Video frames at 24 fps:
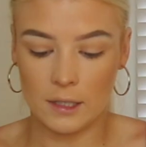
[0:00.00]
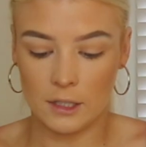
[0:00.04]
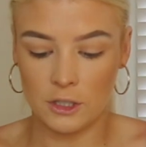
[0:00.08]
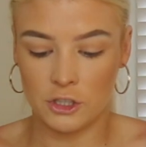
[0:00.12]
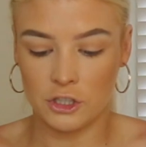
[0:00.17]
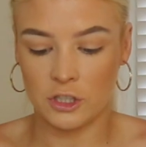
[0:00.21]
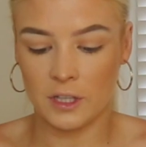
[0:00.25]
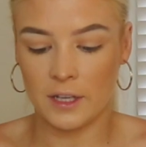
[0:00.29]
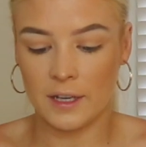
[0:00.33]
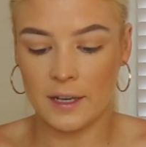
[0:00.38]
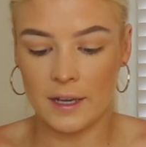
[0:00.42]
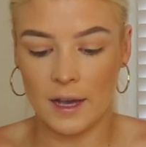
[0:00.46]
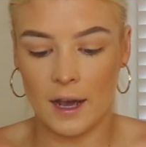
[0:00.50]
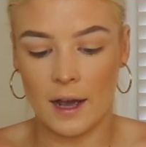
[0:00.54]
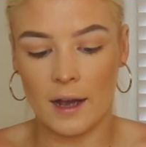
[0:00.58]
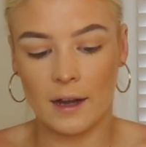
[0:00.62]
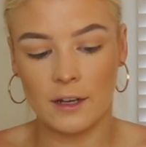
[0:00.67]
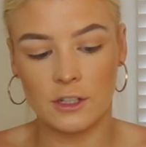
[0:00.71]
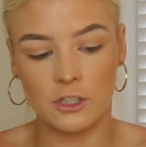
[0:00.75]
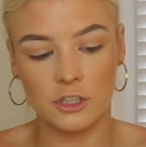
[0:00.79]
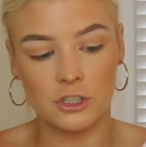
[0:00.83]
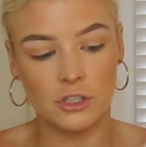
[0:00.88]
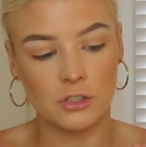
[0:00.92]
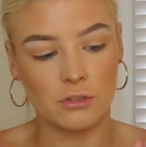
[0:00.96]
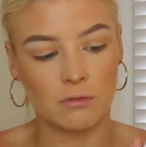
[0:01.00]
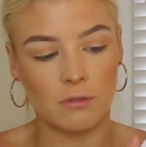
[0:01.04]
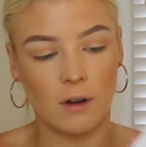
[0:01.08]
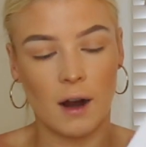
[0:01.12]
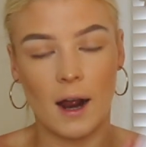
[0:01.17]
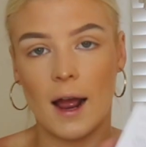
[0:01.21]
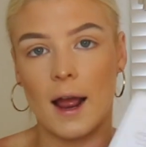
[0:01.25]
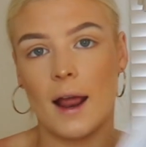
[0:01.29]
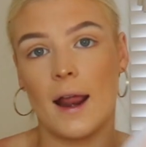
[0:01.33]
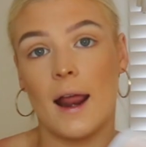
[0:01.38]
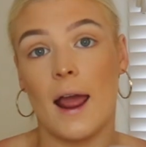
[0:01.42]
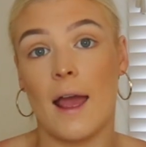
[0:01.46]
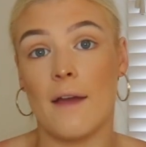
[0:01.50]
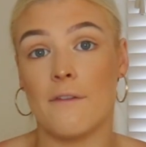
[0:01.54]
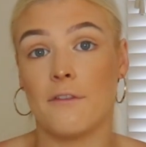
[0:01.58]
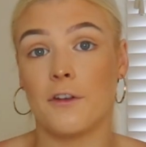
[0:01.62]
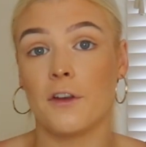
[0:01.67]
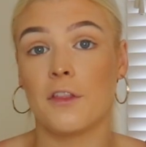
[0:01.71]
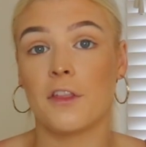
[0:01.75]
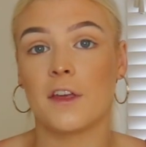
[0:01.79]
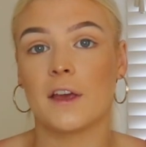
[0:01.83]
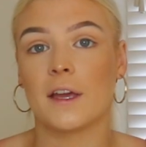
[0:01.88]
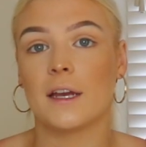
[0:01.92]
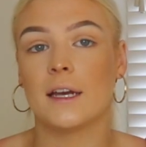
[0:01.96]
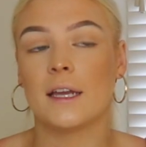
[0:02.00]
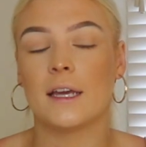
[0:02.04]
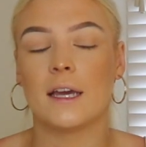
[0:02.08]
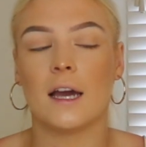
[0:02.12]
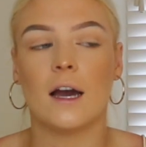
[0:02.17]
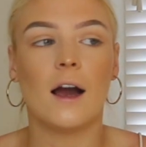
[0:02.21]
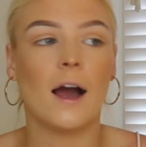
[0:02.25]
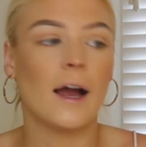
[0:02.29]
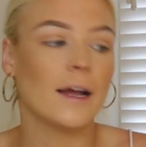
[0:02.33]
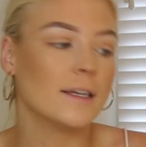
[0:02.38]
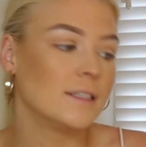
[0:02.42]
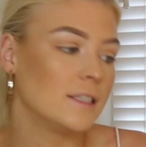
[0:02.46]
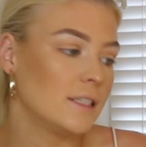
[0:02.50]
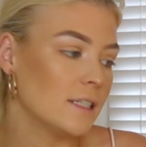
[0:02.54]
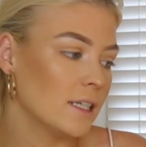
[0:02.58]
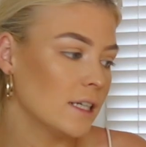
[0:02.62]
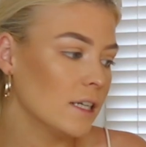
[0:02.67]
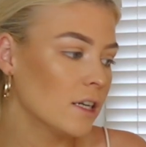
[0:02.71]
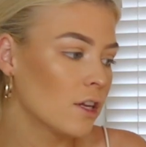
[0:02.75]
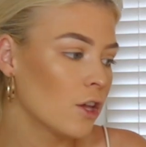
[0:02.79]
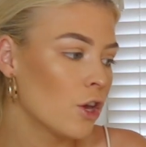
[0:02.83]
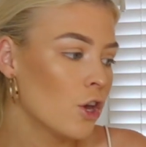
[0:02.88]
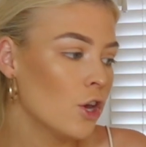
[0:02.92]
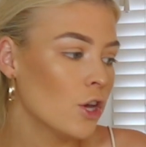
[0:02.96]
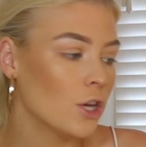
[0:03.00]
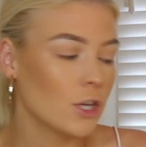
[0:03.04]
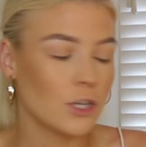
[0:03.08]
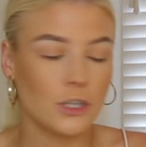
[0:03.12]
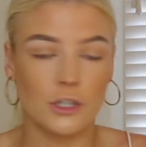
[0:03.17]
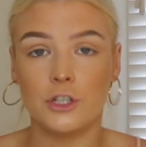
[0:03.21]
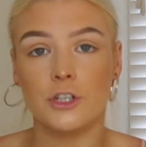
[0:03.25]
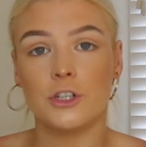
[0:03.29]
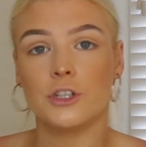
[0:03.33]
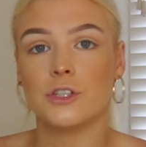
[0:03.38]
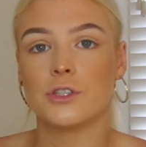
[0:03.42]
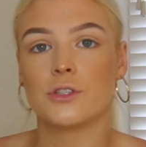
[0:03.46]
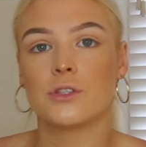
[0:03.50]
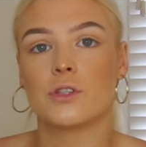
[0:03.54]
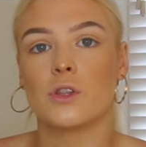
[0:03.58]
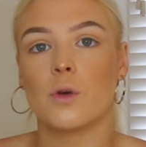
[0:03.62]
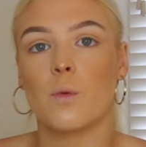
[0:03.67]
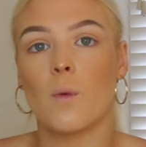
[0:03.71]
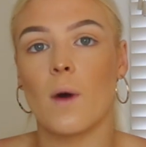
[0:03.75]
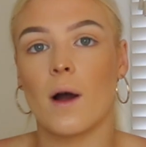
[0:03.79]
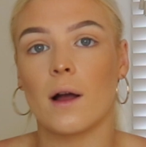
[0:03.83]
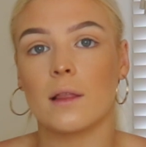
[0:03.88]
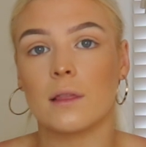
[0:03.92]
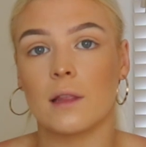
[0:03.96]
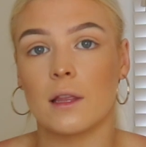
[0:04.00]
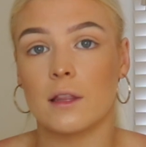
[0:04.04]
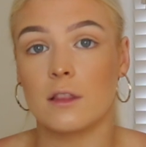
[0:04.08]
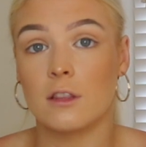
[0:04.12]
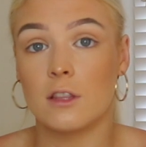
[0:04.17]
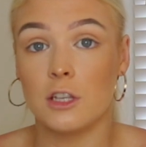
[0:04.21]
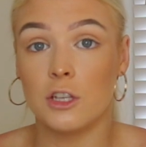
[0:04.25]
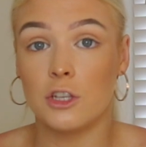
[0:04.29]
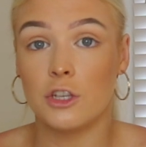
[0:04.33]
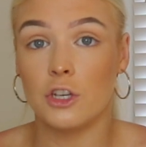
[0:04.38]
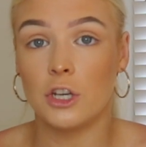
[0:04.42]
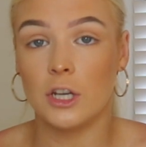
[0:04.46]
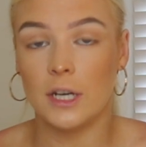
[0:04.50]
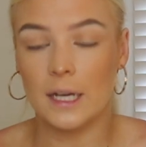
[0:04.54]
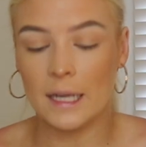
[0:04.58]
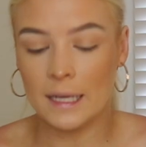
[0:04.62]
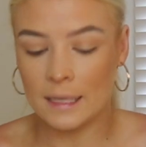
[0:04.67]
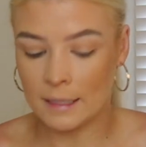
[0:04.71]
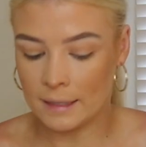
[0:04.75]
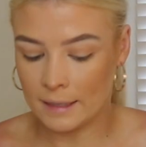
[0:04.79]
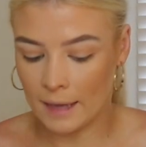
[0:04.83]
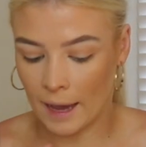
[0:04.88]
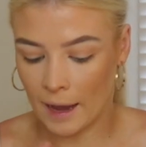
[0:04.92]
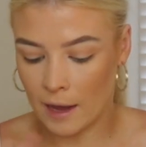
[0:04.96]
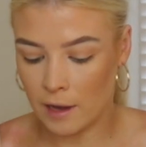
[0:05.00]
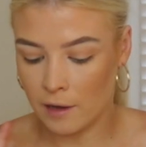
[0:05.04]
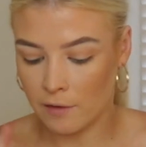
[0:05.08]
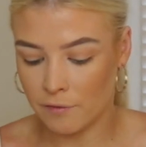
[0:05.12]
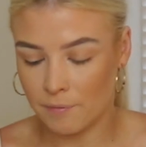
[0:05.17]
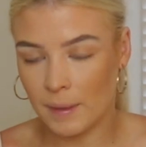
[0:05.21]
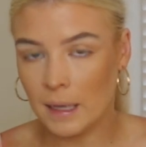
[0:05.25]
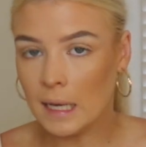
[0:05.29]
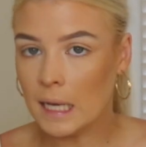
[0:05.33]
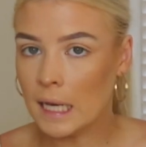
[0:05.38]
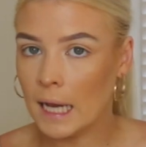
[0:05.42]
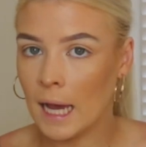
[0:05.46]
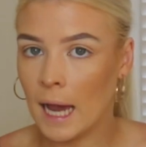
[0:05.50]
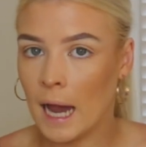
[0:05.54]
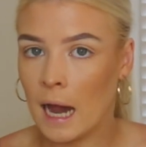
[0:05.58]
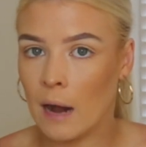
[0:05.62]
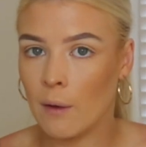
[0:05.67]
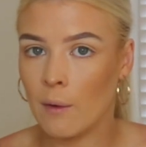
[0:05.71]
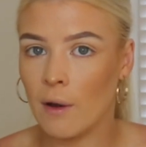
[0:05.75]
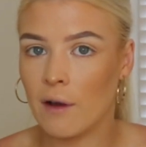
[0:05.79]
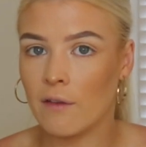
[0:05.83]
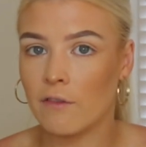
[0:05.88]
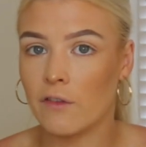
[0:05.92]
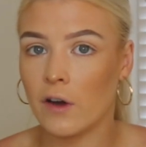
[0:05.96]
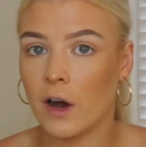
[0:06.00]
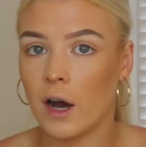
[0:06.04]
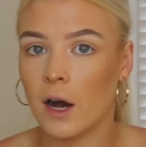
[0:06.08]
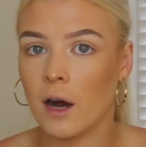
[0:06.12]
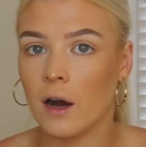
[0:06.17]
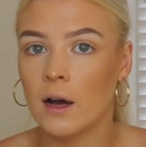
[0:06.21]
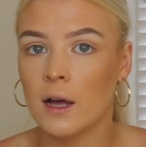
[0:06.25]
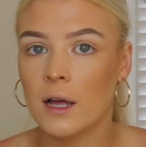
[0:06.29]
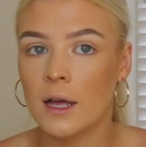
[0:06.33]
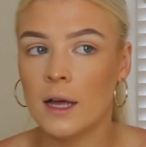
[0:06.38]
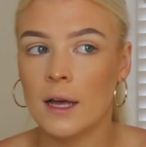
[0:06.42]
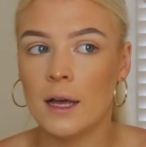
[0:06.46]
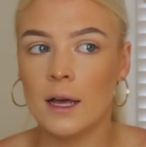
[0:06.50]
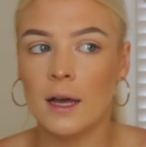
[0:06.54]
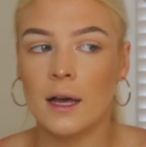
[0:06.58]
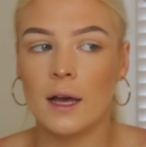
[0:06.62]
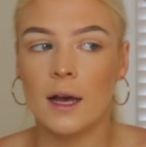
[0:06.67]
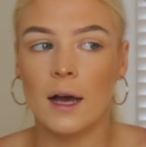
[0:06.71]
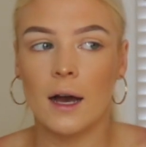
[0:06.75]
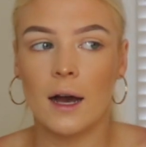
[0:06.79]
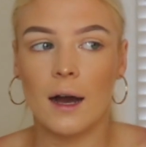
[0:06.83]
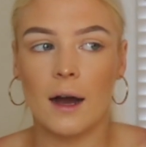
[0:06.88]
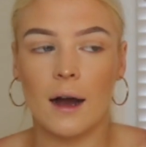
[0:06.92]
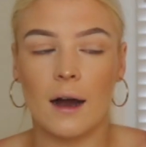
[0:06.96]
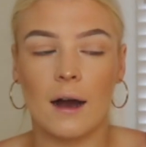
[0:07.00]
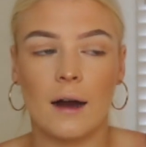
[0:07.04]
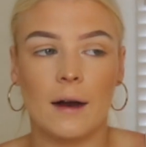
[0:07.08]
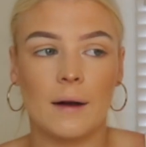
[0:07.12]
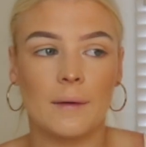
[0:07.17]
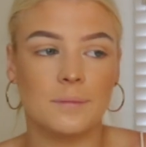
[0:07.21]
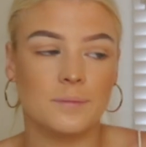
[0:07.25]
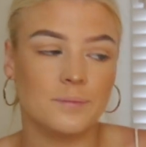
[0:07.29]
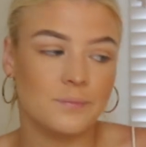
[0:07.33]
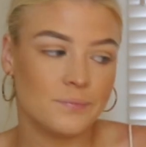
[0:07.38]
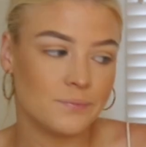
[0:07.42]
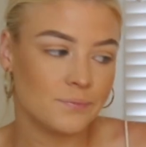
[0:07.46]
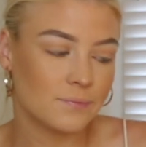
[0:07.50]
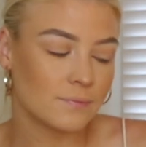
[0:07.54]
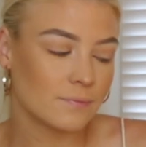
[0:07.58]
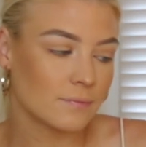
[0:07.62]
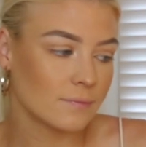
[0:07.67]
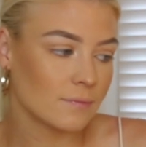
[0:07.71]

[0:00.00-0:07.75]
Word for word: Literally, I just write everything in here. I did use the one that the uni gave me. However, um,